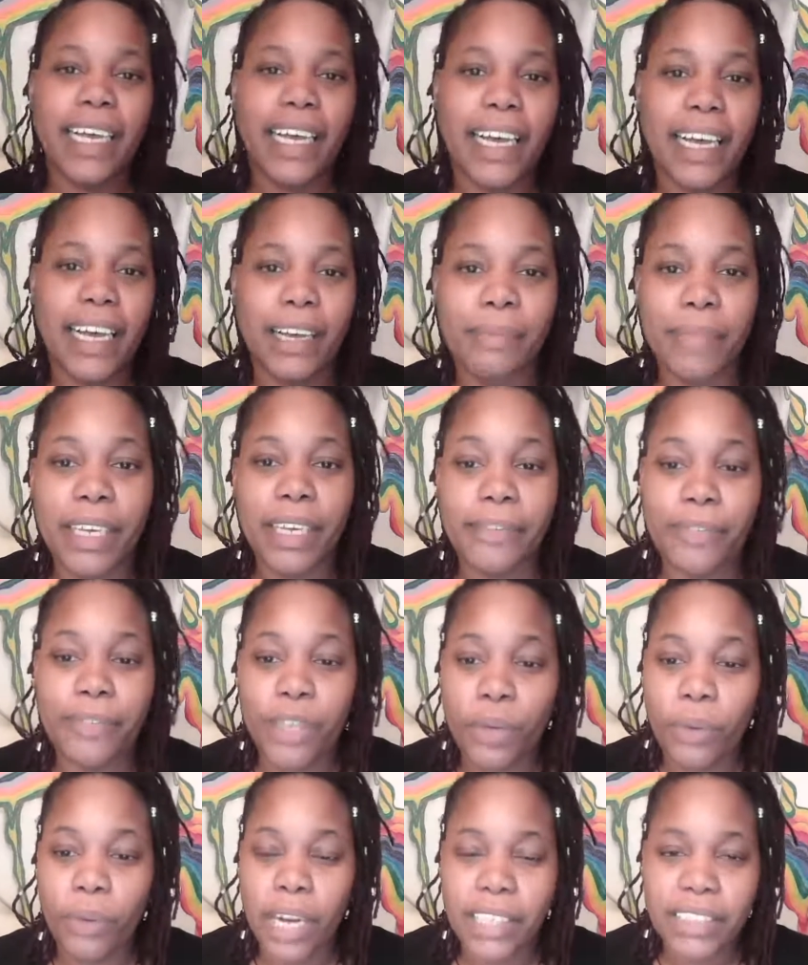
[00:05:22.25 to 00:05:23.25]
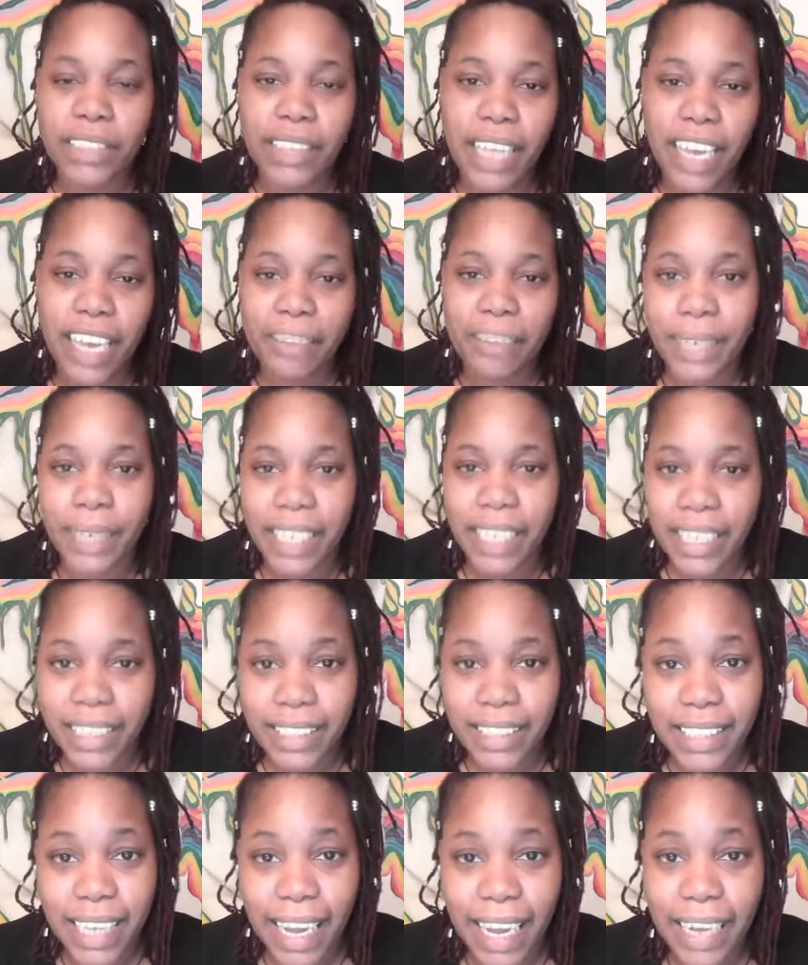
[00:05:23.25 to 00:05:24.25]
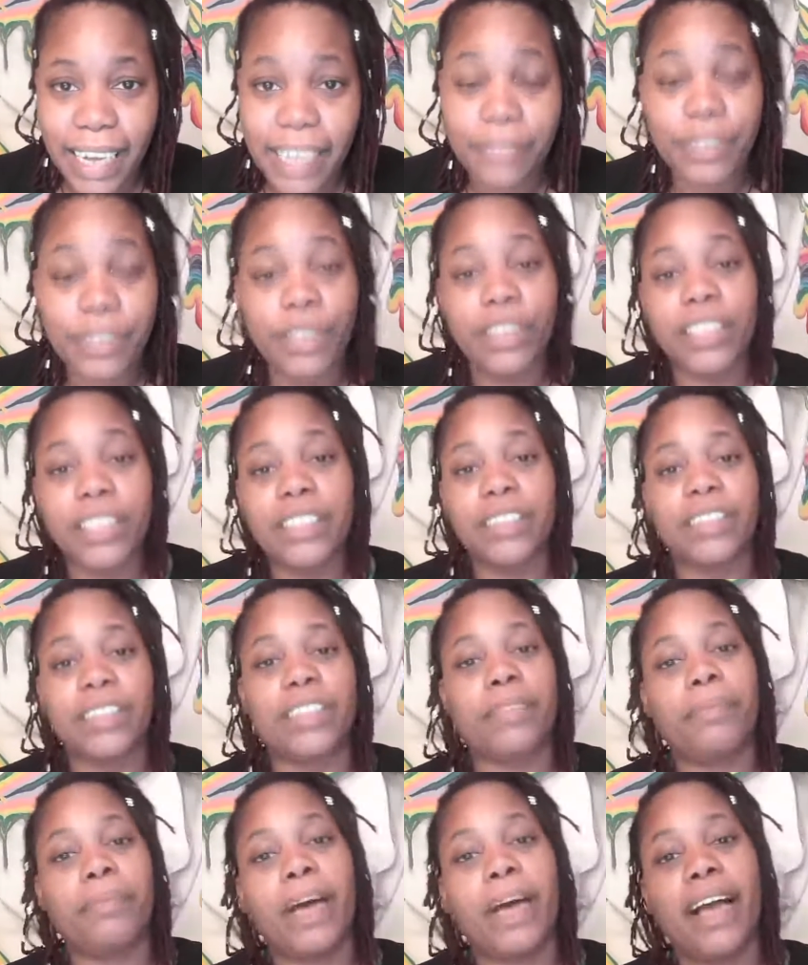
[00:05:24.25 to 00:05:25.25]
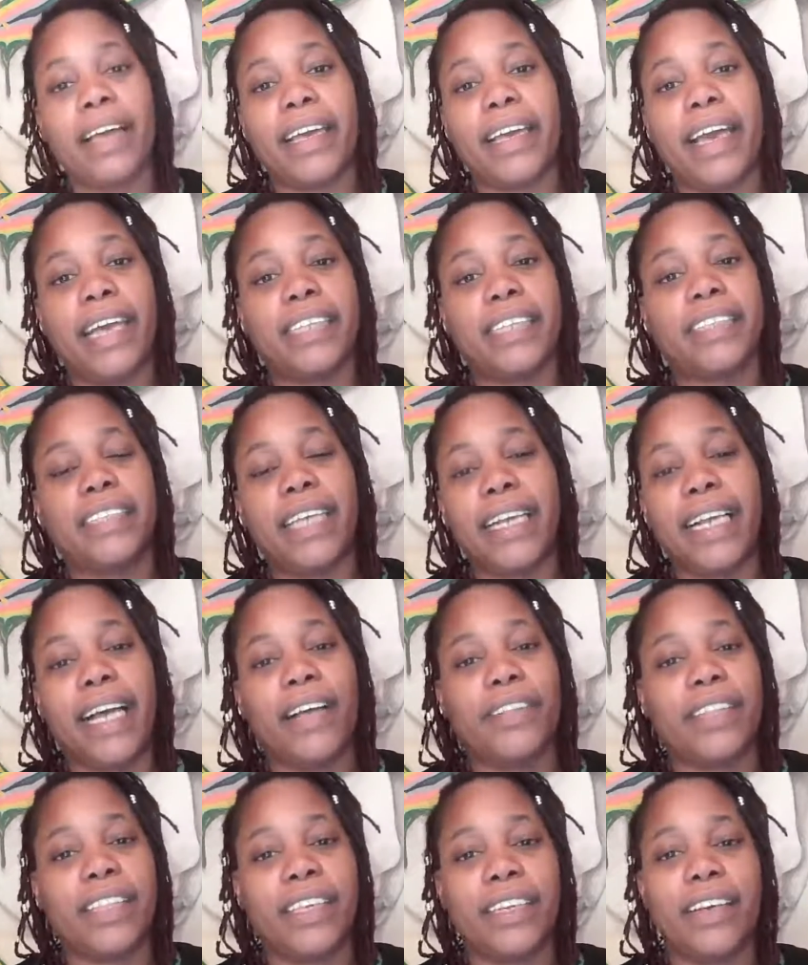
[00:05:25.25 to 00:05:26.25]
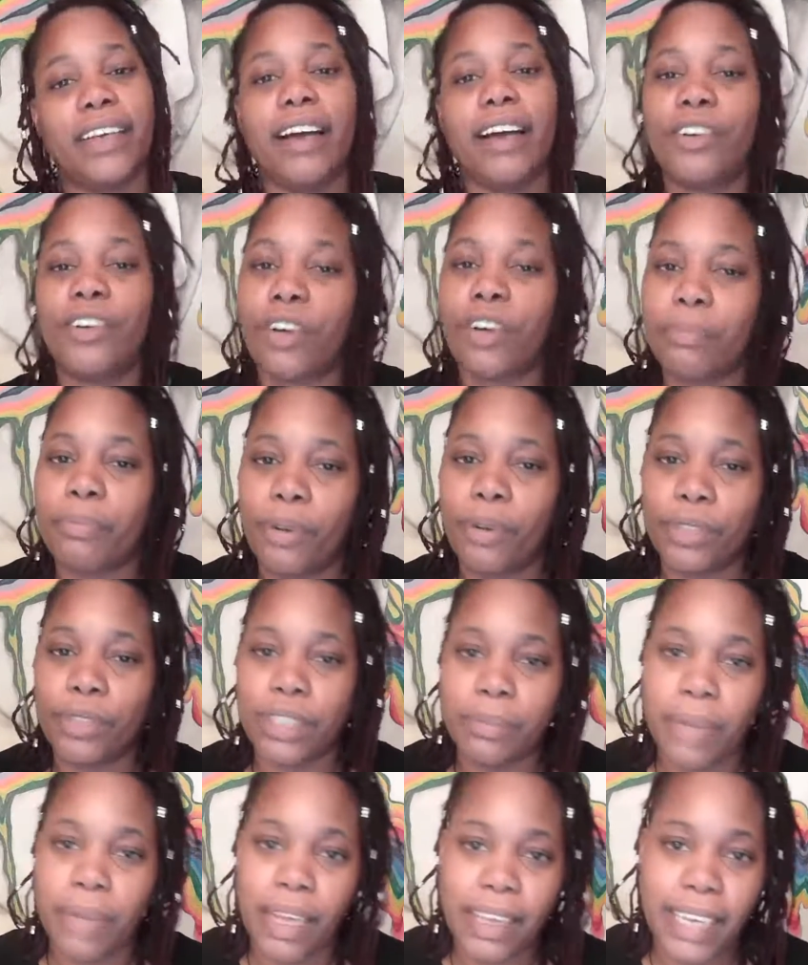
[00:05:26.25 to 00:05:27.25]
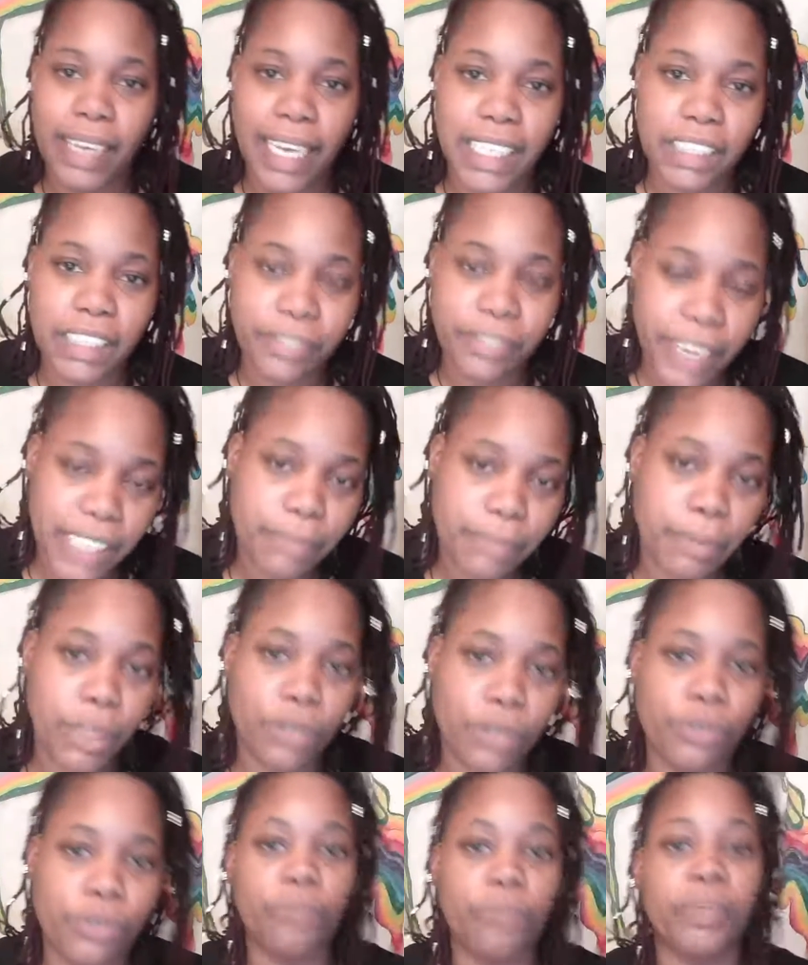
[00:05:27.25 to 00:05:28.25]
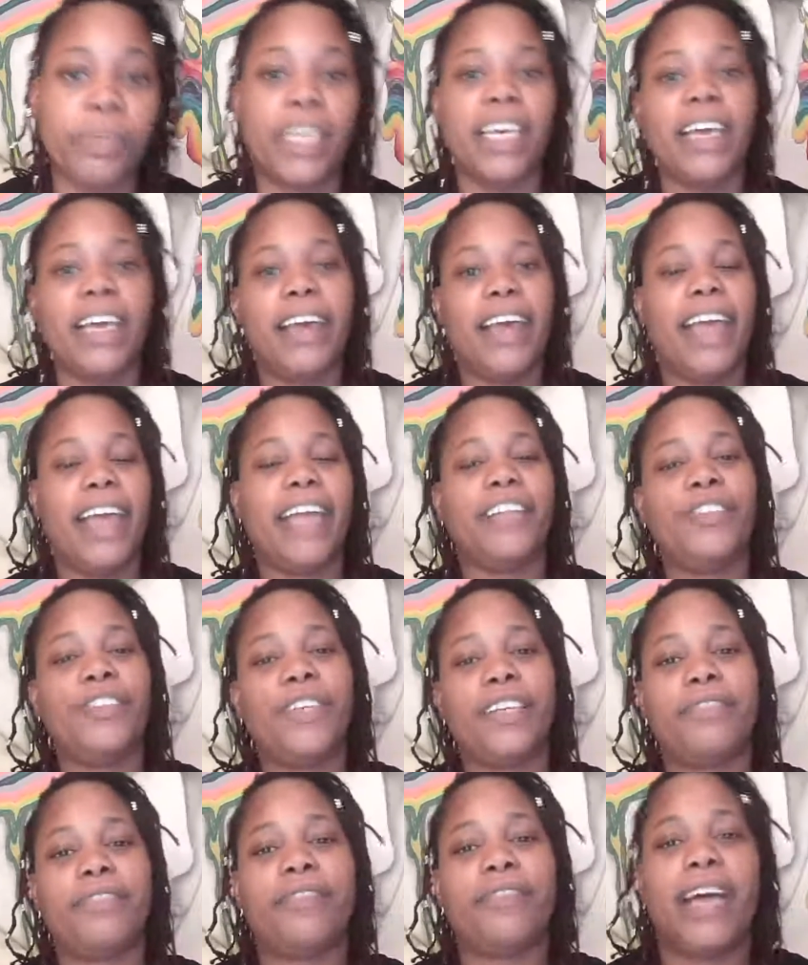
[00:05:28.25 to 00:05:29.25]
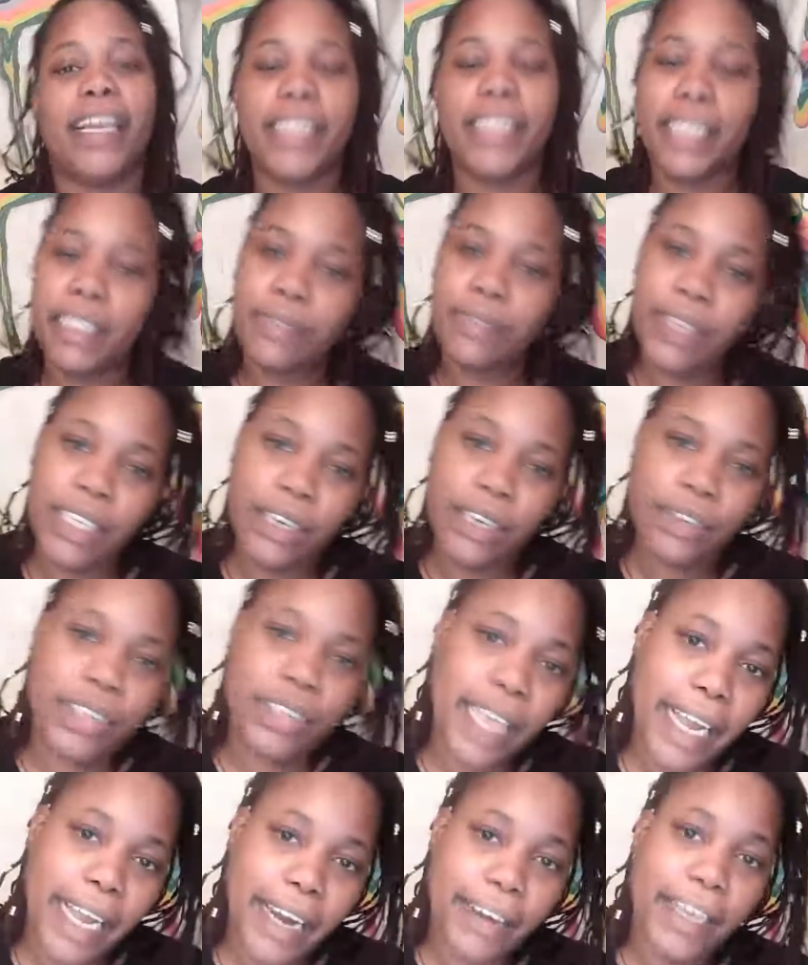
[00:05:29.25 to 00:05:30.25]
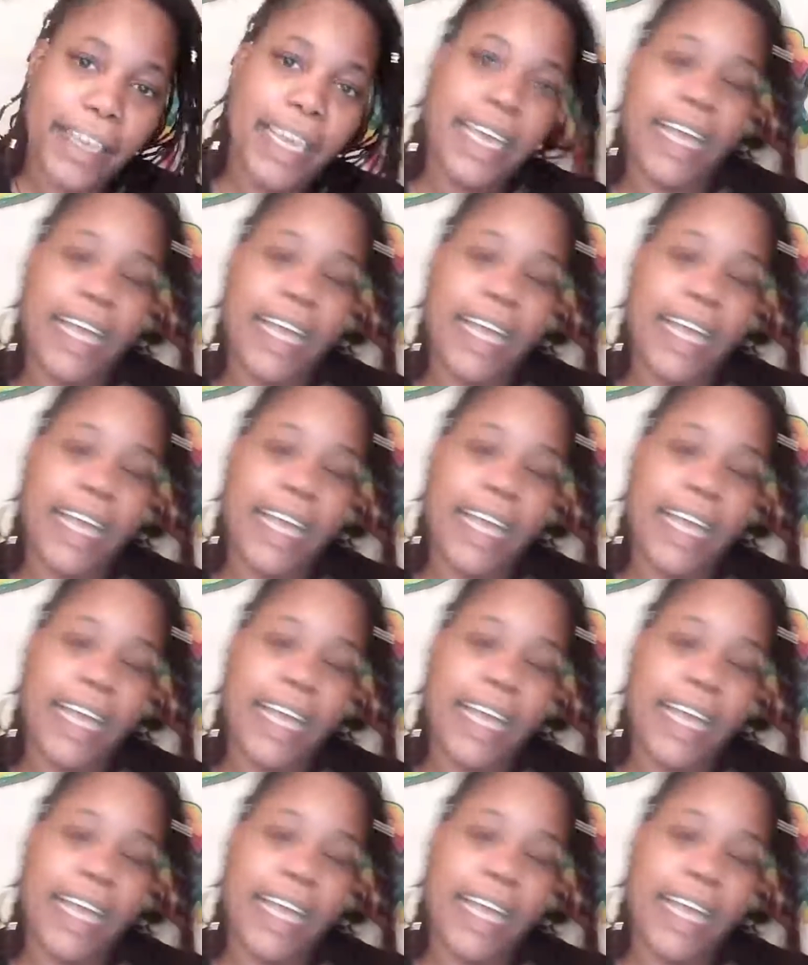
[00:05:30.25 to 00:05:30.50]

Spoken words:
If you're watching live, put it in the chat. If you're listening to the podcast, check out the Uncorked Poetry Podcast Facebook group, and you can find this video there.